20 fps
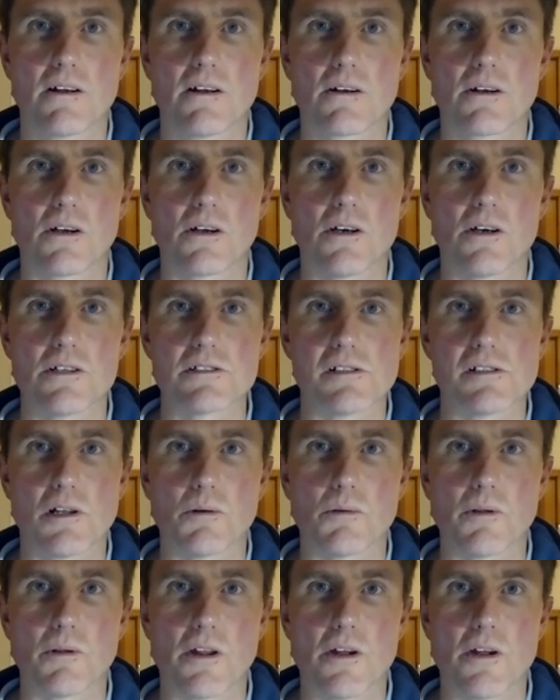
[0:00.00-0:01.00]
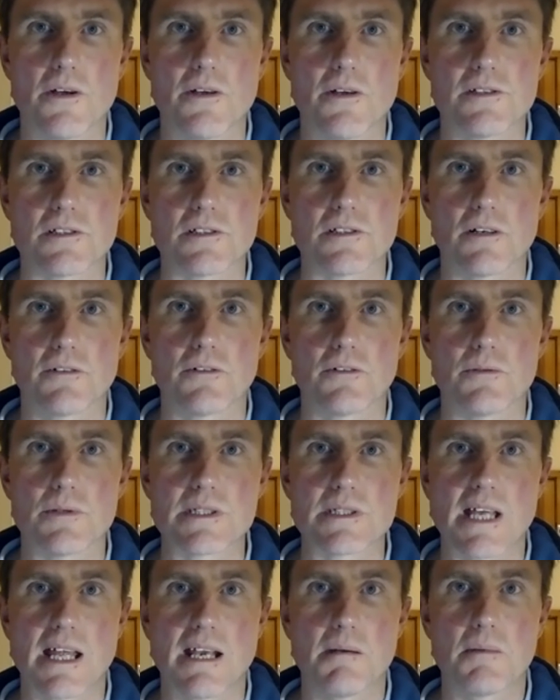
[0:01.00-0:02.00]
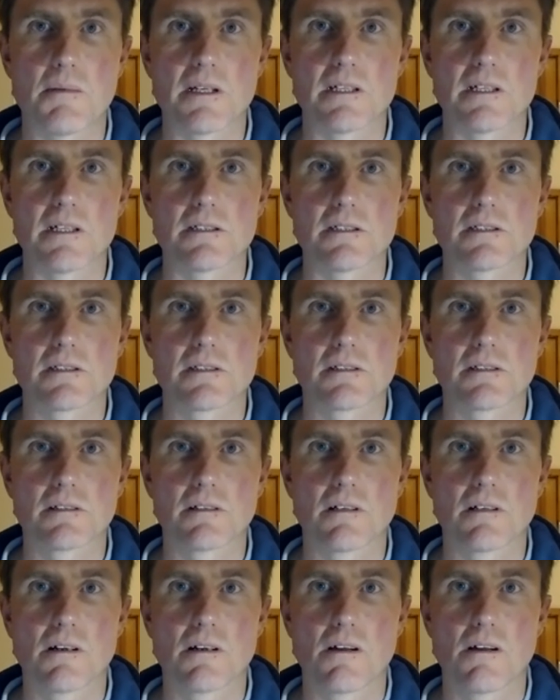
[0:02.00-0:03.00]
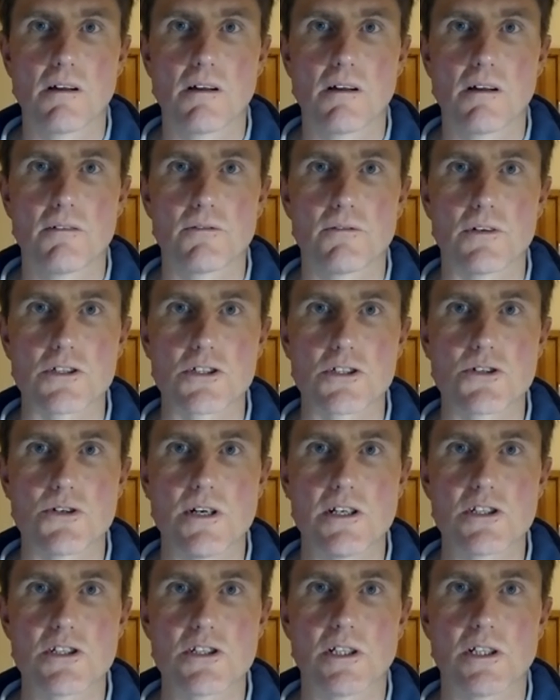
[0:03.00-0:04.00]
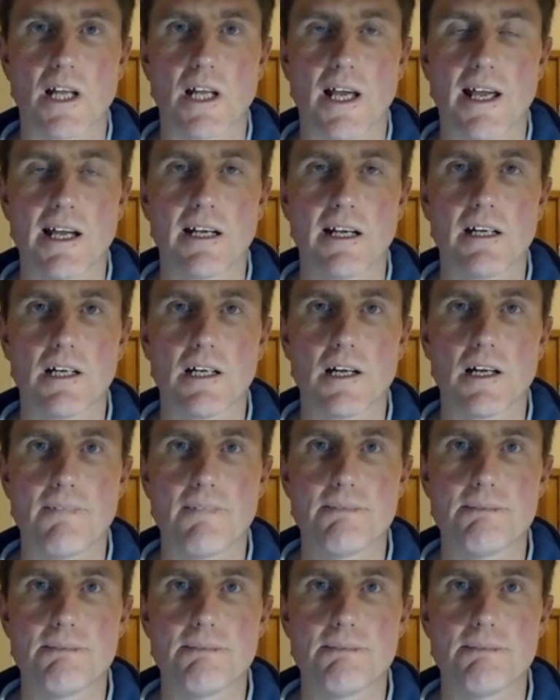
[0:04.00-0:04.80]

Goes along with those is often resentment, frustration, anger.